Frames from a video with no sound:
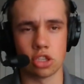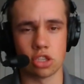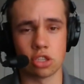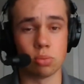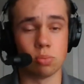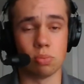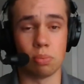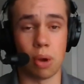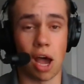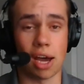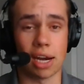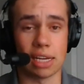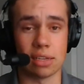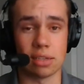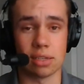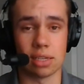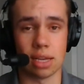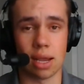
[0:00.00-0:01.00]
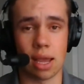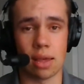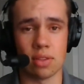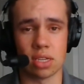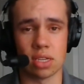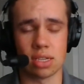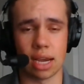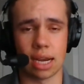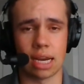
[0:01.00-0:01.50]
just some bodies
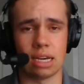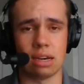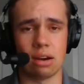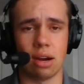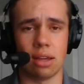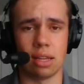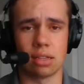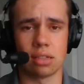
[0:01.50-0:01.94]
in the secondary.